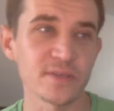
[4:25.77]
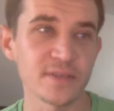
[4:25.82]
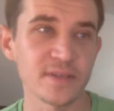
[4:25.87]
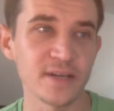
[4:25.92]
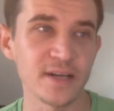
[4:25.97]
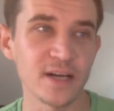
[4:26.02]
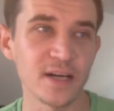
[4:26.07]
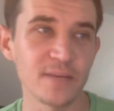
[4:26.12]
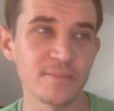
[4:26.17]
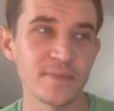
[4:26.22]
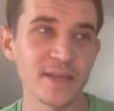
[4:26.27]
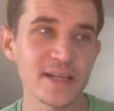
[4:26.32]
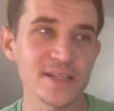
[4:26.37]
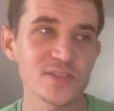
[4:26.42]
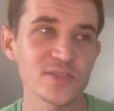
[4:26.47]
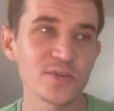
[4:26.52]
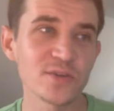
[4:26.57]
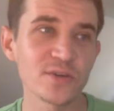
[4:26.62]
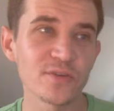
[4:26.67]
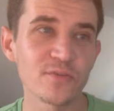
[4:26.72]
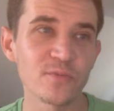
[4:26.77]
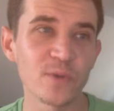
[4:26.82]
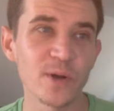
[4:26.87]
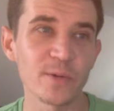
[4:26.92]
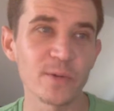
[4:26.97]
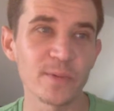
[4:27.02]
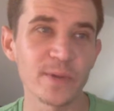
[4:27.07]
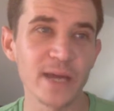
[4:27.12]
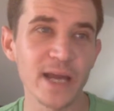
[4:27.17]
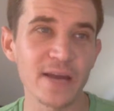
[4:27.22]
That's sort of
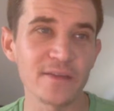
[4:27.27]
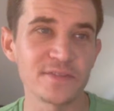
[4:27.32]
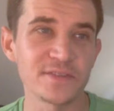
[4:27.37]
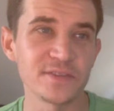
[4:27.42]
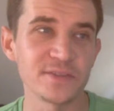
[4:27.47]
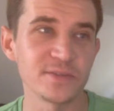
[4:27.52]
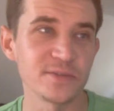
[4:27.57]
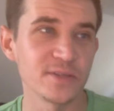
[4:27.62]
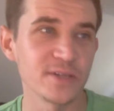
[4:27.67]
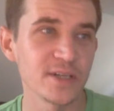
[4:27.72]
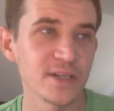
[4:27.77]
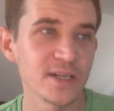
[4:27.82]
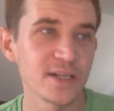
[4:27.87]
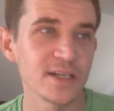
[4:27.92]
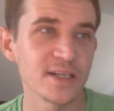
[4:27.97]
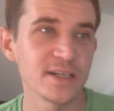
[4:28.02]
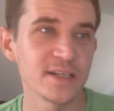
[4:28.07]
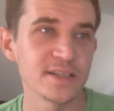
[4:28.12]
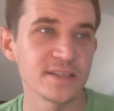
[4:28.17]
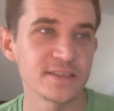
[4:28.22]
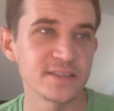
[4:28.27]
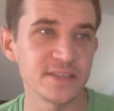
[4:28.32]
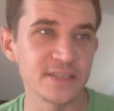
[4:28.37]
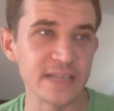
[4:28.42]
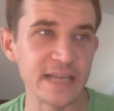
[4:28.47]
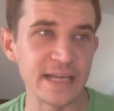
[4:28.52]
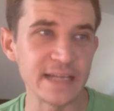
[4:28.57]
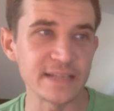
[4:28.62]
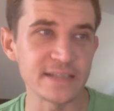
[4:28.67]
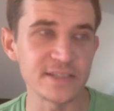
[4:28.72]
where we have to
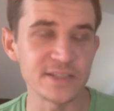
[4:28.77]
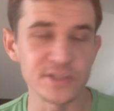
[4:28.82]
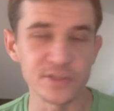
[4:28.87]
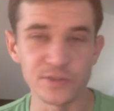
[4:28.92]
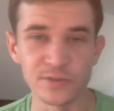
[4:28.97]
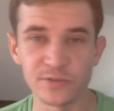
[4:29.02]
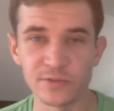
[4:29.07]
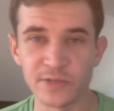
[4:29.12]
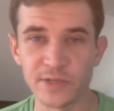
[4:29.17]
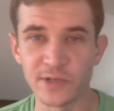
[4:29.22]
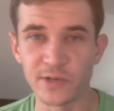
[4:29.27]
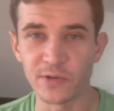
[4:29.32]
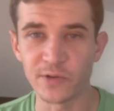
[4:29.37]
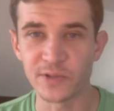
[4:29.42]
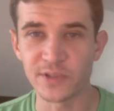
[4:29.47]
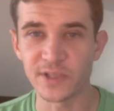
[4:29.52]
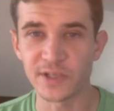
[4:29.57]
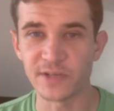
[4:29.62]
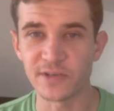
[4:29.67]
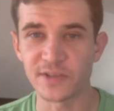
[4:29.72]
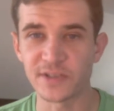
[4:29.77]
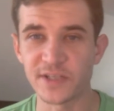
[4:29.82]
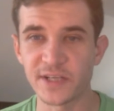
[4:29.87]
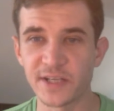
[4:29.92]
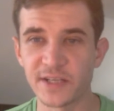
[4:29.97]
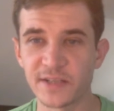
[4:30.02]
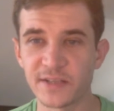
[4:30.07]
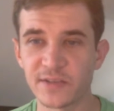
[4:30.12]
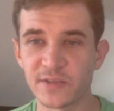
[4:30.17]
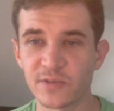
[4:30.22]
get to in order to
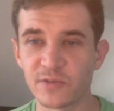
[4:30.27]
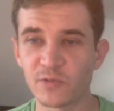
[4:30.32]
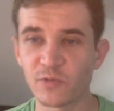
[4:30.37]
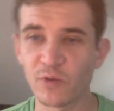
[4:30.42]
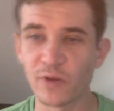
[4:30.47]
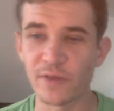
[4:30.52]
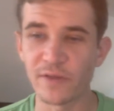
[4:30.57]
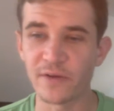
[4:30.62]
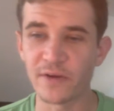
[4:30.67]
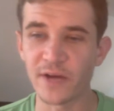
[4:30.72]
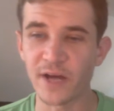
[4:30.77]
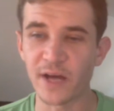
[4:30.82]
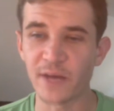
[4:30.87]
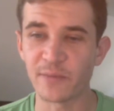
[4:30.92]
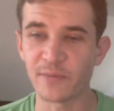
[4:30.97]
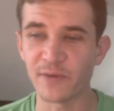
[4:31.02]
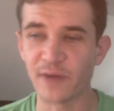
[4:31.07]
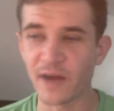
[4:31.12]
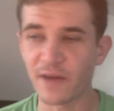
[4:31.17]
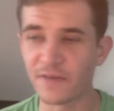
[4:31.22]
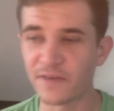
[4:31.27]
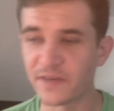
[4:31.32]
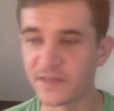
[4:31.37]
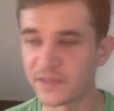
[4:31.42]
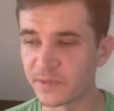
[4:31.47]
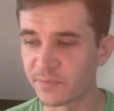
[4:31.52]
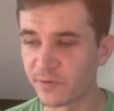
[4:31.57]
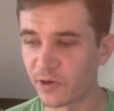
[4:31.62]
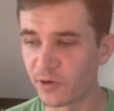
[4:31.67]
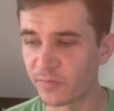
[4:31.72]
understand whether or not profit is
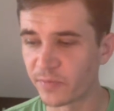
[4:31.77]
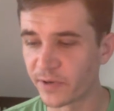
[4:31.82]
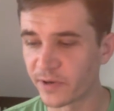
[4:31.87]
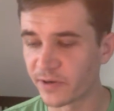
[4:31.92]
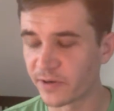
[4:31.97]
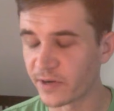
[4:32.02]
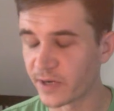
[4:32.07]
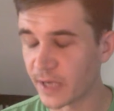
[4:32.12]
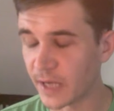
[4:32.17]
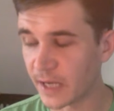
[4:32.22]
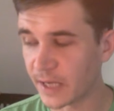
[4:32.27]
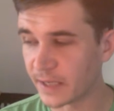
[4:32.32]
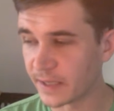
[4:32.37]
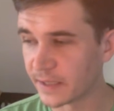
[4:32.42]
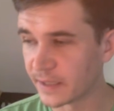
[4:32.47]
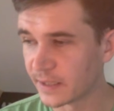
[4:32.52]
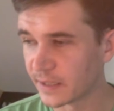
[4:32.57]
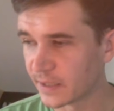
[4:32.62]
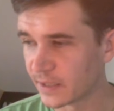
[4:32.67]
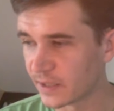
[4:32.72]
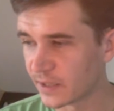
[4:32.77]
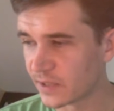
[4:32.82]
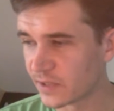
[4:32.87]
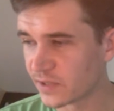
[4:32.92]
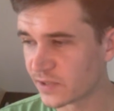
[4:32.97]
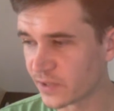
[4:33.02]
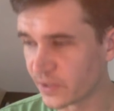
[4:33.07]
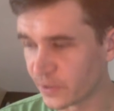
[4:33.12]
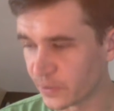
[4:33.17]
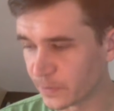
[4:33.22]
appropriate or not.
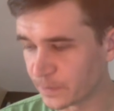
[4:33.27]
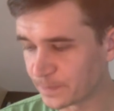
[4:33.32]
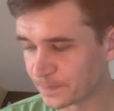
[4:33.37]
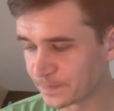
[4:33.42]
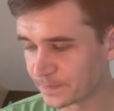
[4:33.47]
So